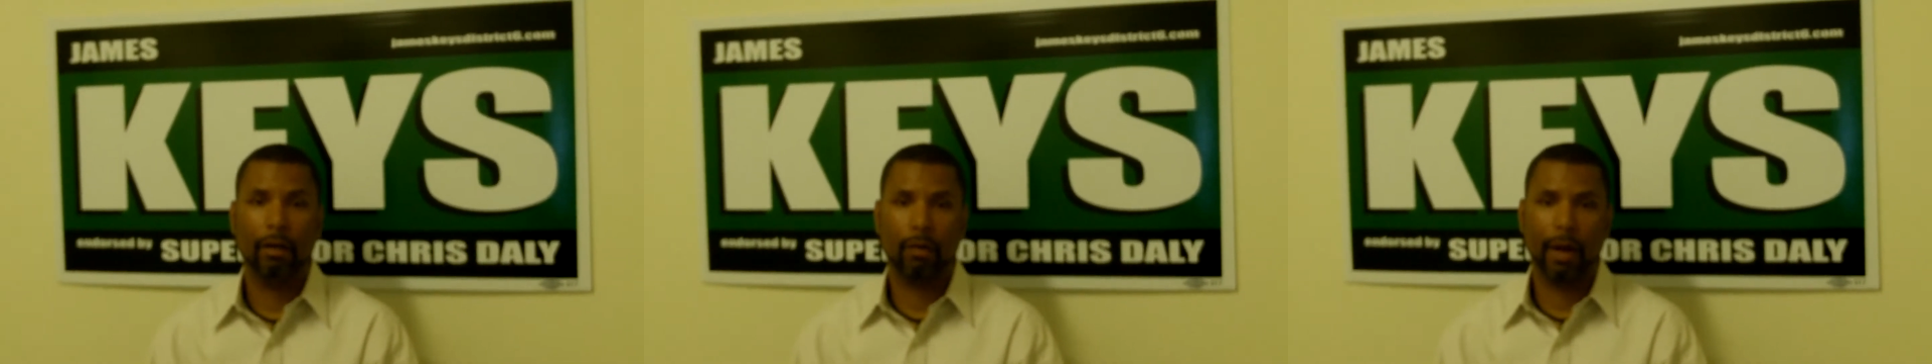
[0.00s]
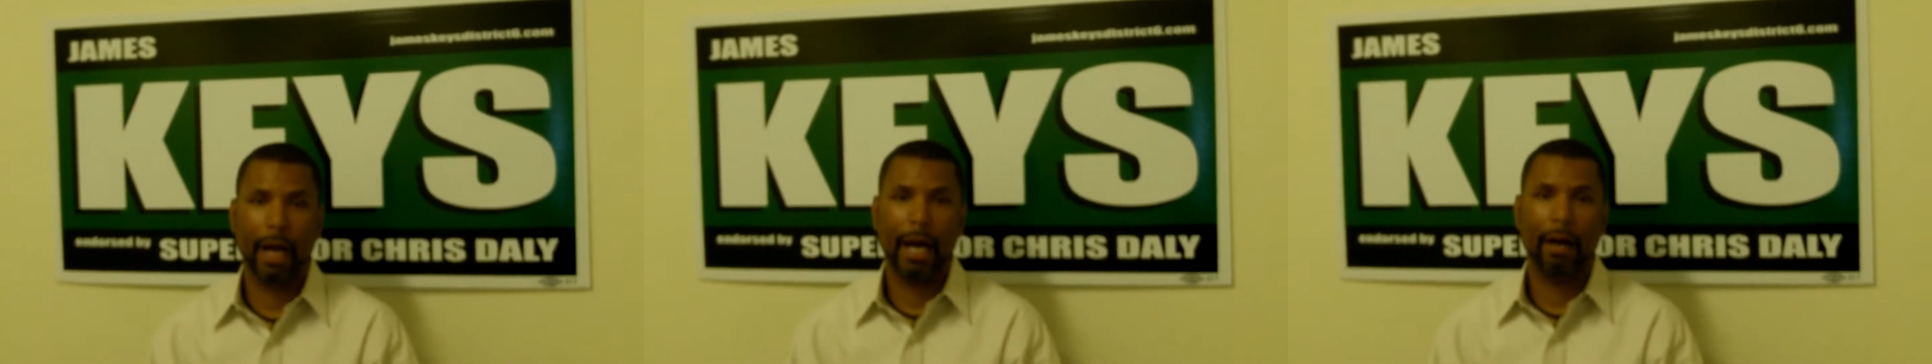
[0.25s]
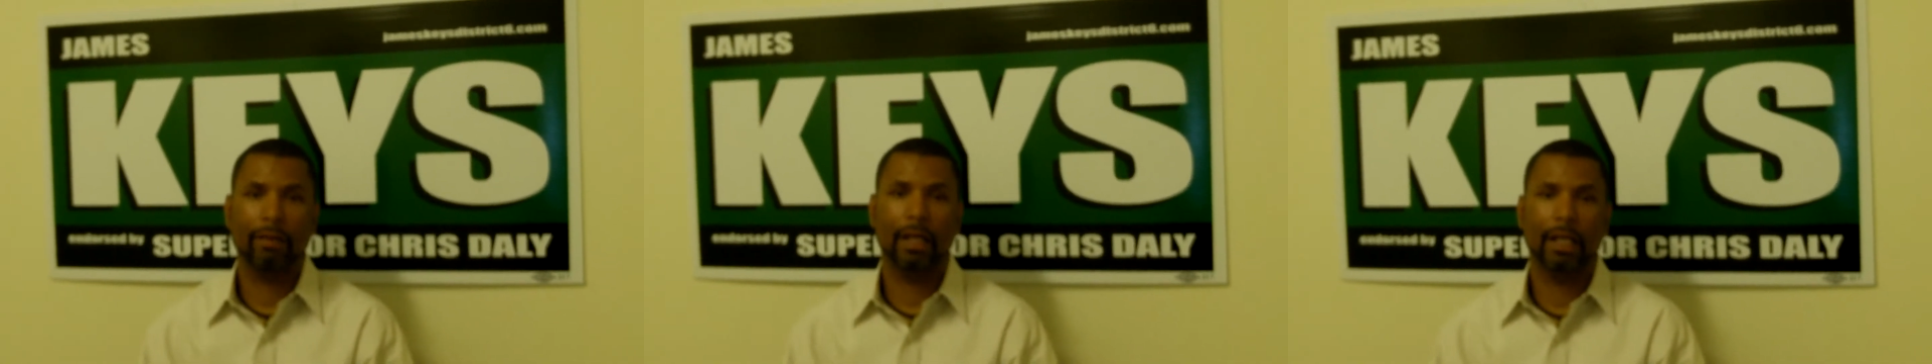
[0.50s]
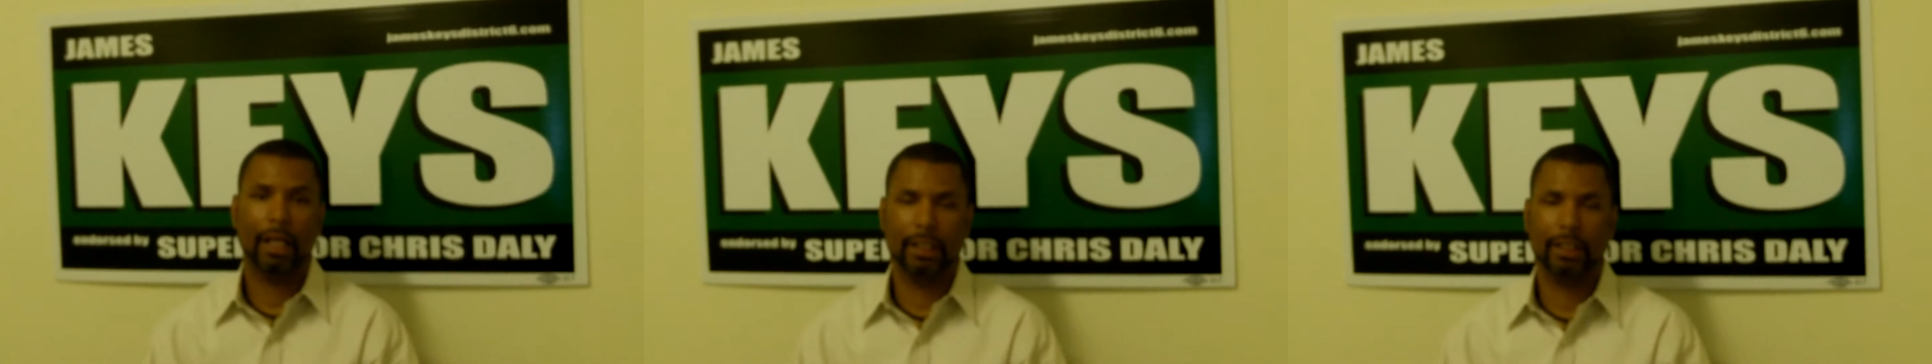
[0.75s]

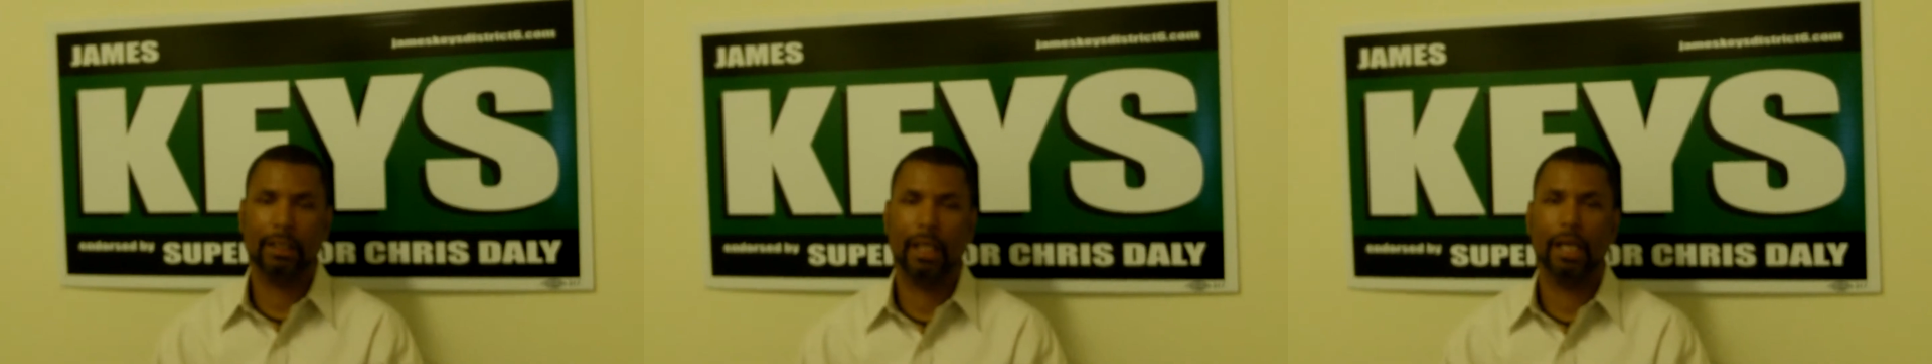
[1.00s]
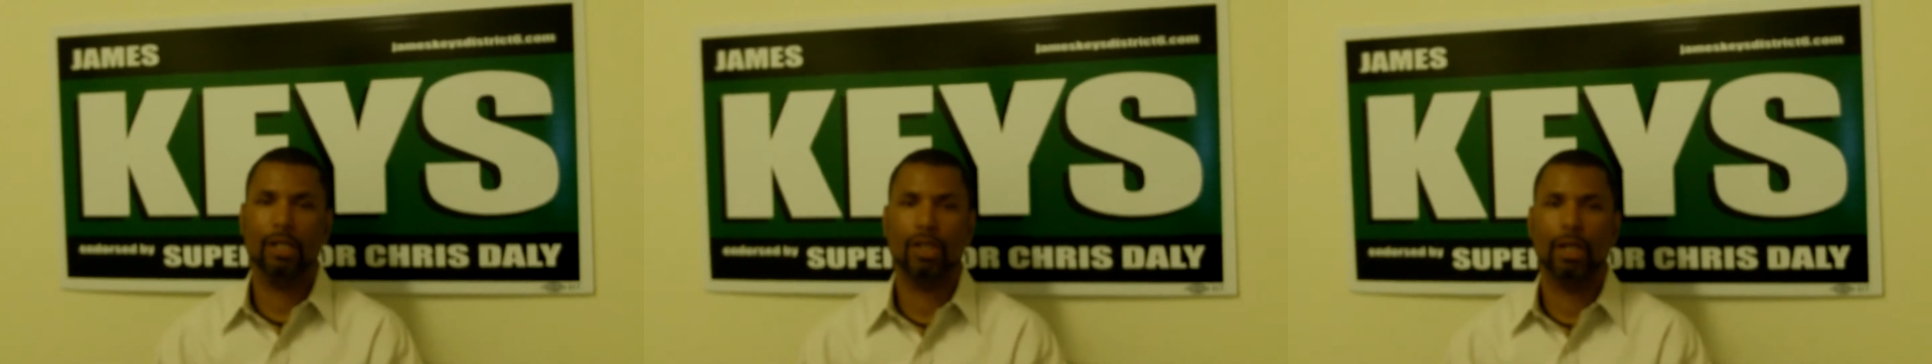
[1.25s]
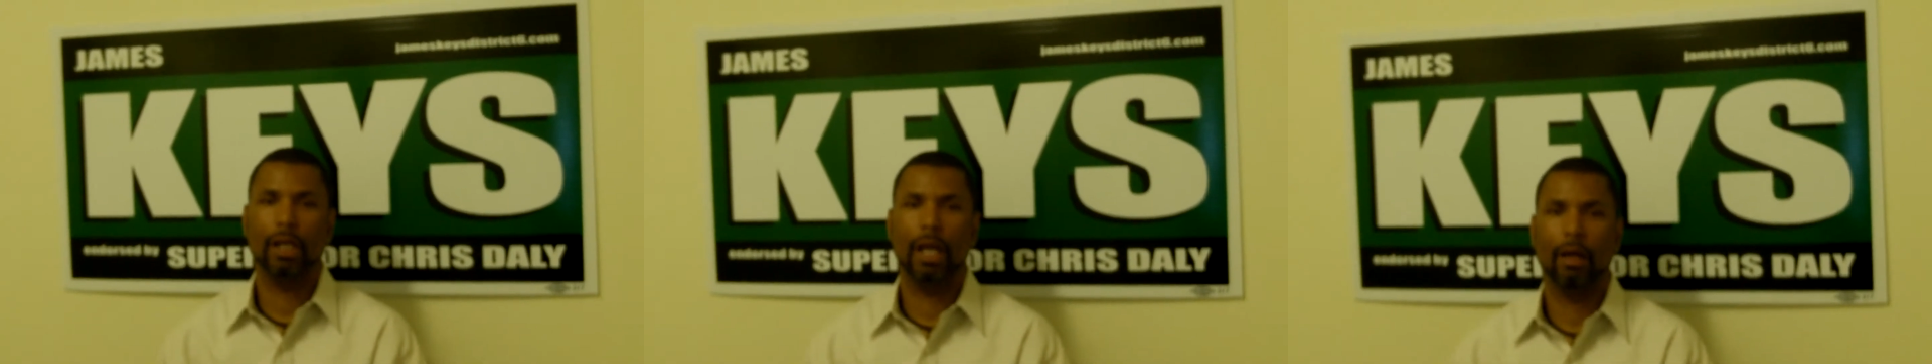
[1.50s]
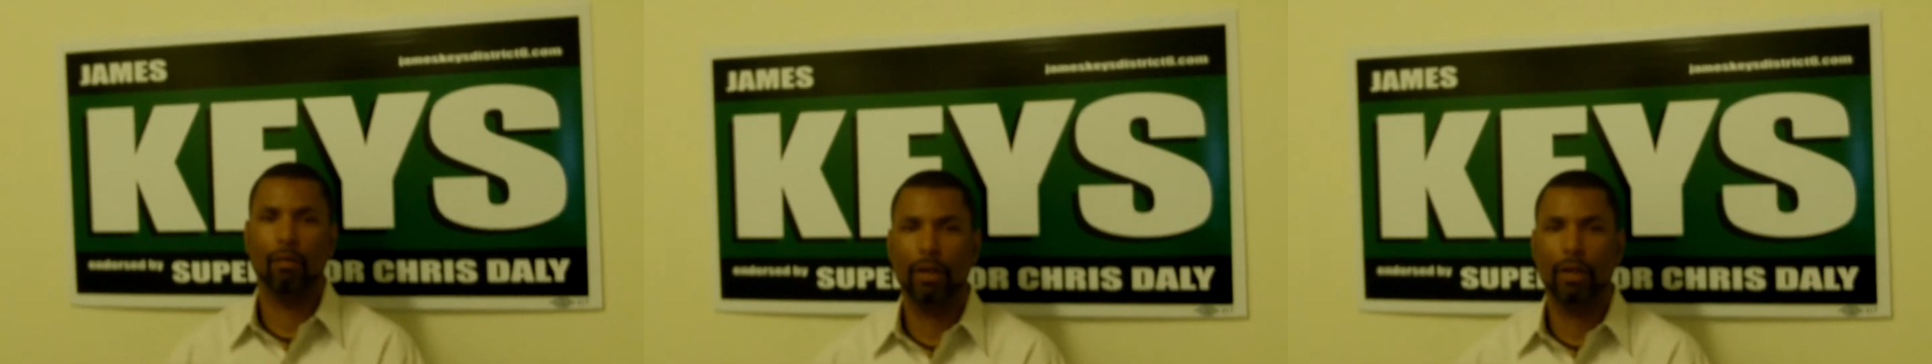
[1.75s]
craft legislation and